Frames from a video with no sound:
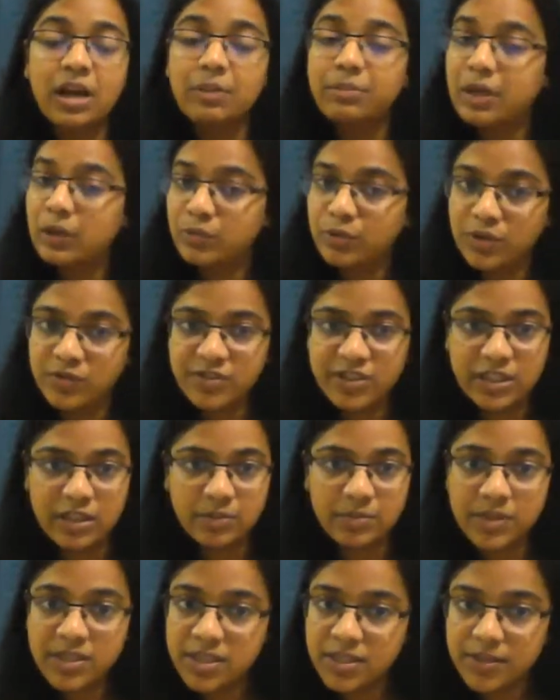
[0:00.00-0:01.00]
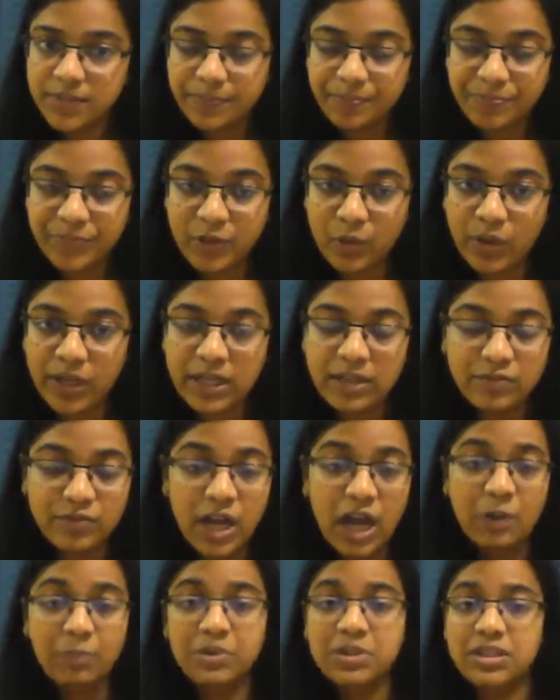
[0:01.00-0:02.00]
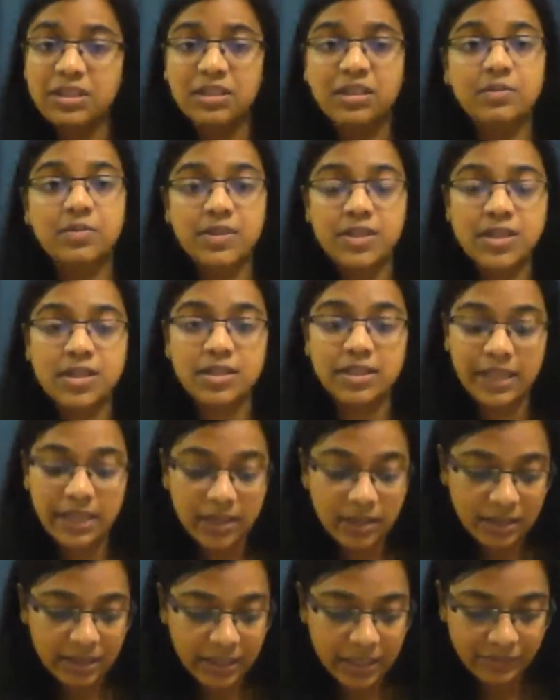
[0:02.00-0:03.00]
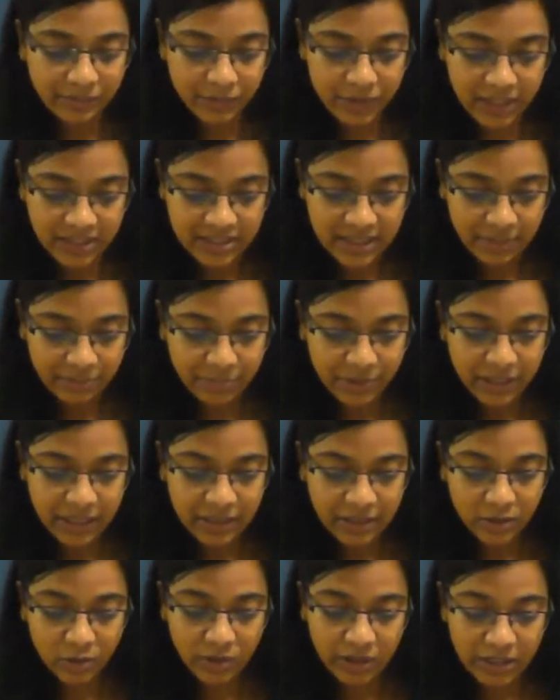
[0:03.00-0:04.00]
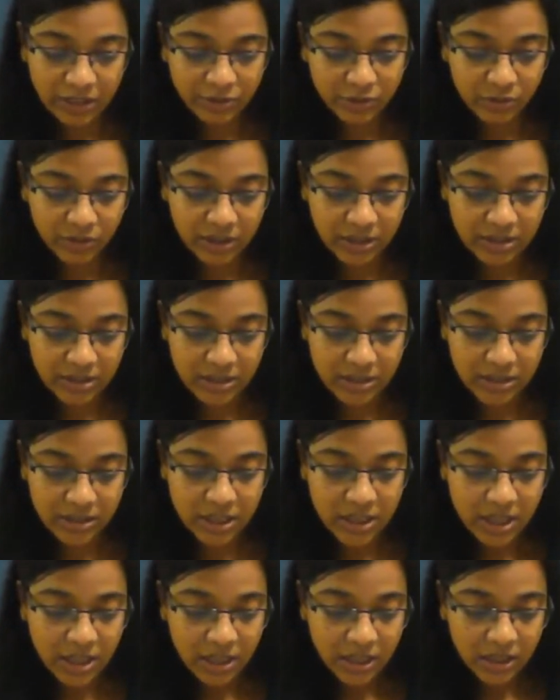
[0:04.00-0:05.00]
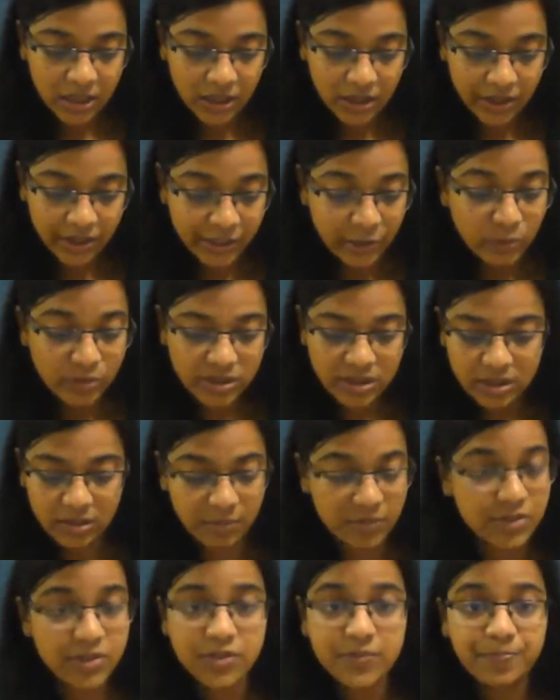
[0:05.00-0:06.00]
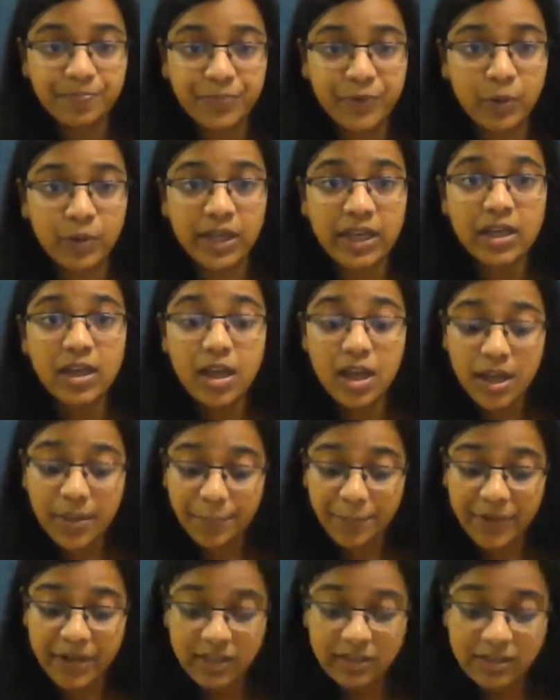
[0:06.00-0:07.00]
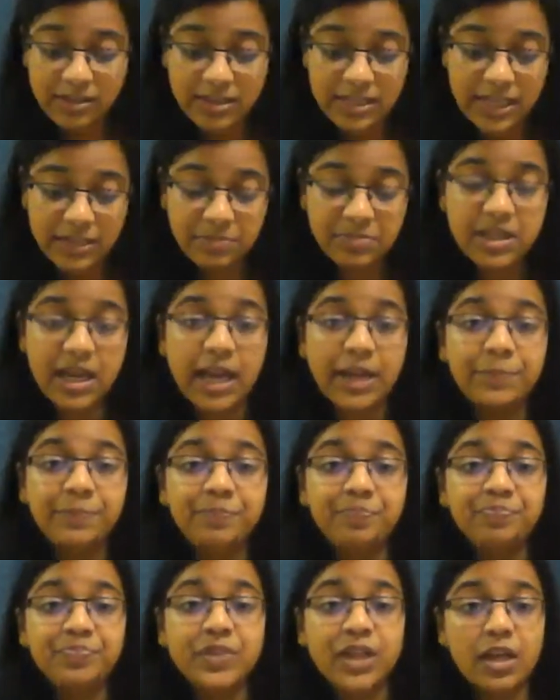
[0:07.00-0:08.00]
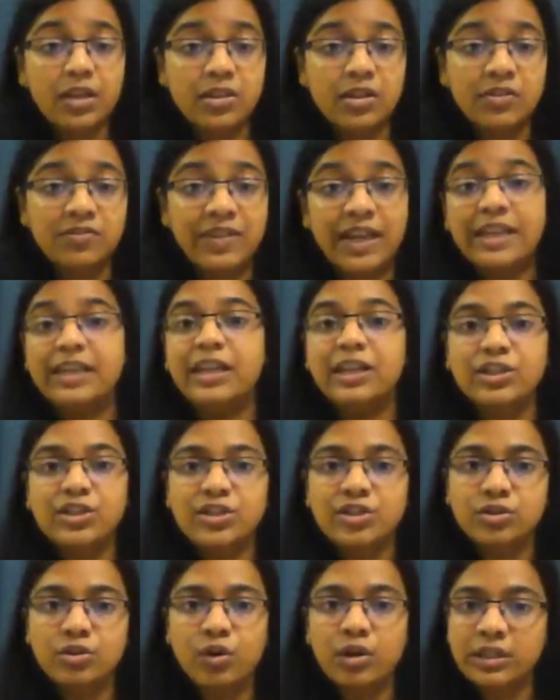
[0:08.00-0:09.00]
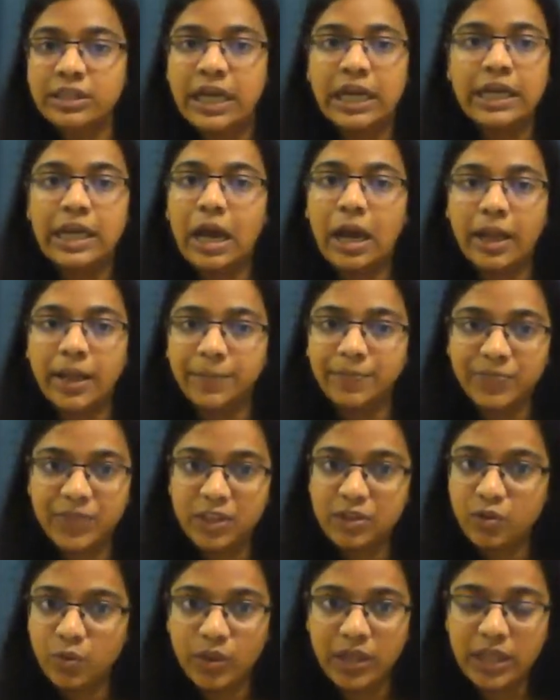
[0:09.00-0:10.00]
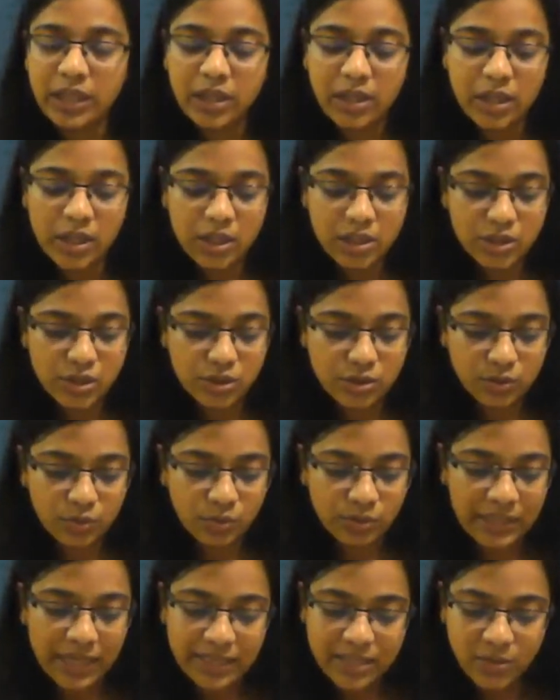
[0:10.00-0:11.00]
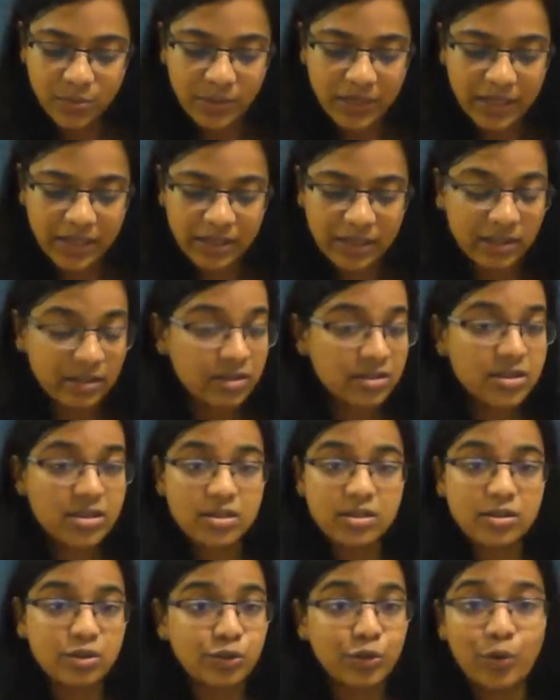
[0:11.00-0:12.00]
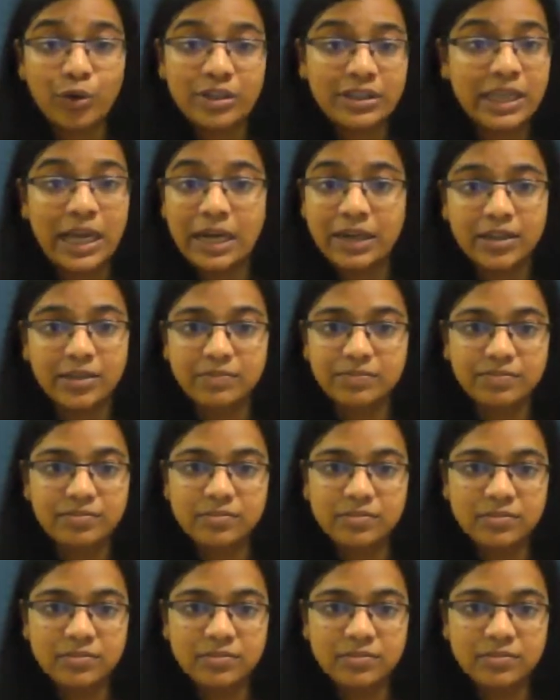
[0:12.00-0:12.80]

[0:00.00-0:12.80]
amount of syllabus. Okay, how much syllabus is there? Like for example, analog electronics is a huge syllabus. Okay, but at the same time, the weightage is not that high. Okay, so that's why it is not that